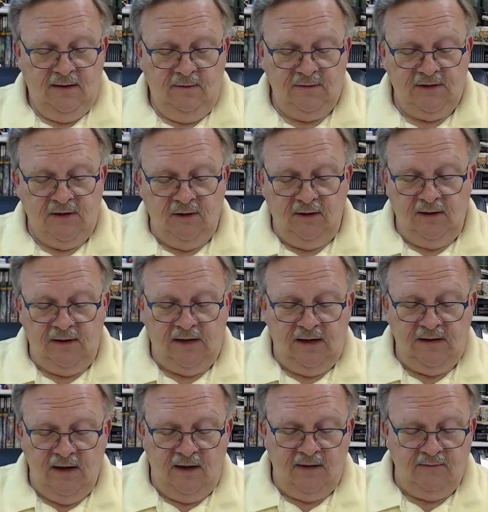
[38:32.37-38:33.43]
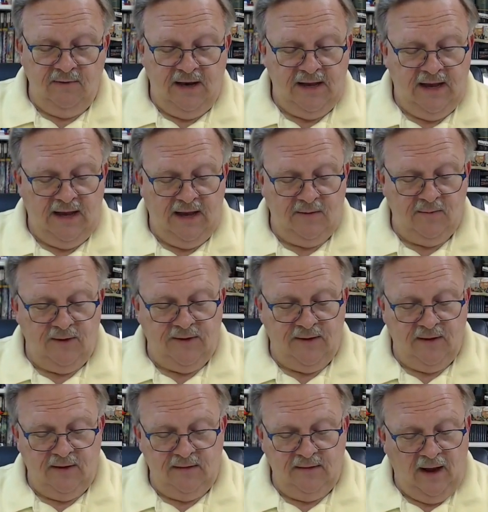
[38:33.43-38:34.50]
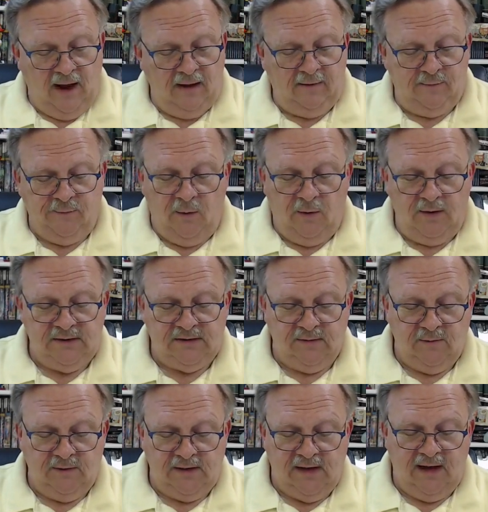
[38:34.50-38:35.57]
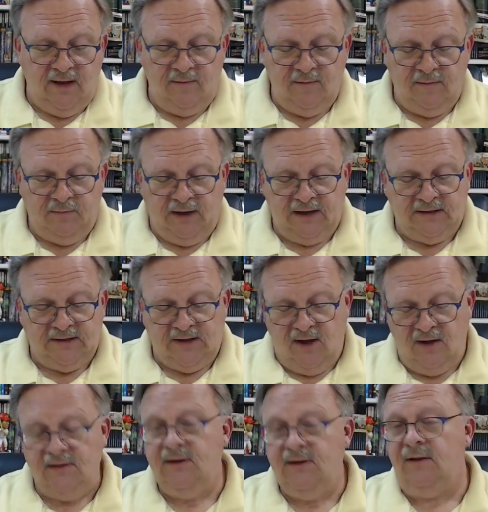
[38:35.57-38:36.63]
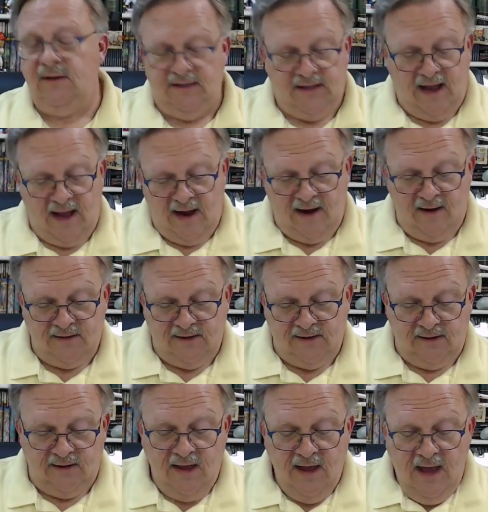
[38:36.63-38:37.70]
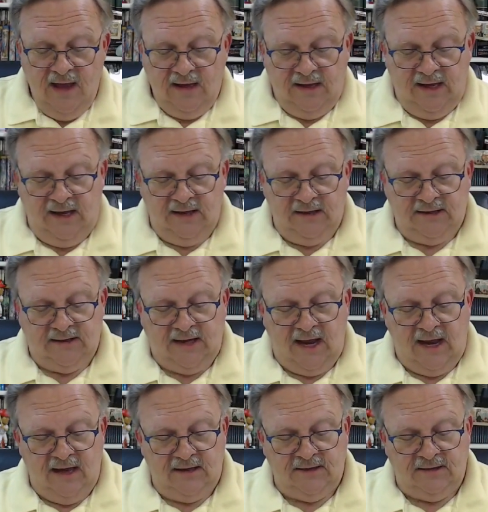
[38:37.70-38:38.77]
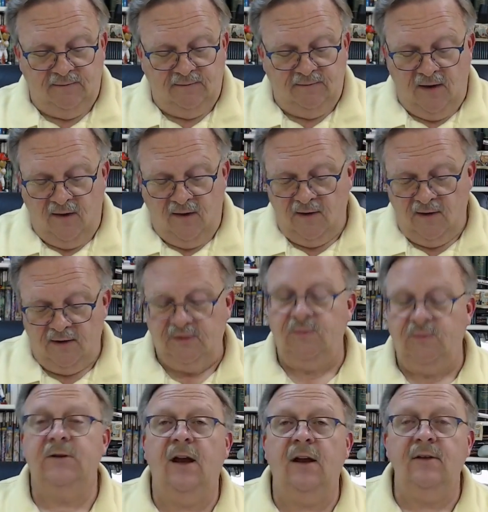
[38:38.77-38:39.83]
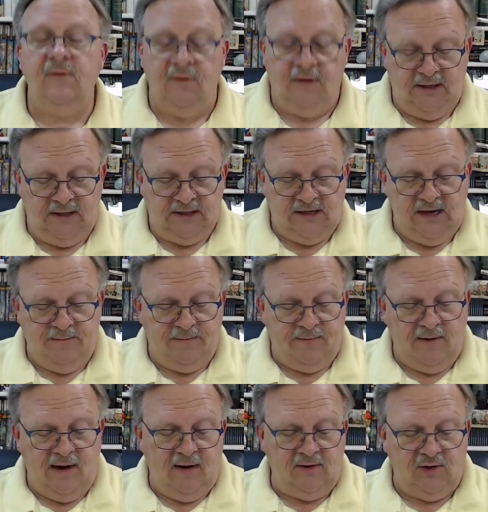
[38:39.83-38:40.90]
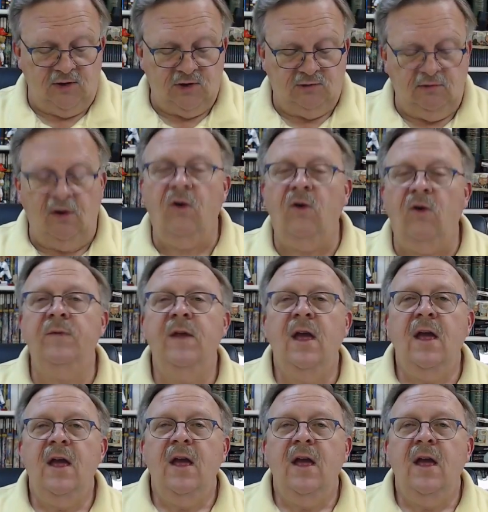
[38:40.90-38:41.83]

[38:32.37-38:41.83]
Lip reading: He was a good-looking young redhead with a nice voice and would come and play songs on his lyre till the king's case of the horrors was under at least temporary control.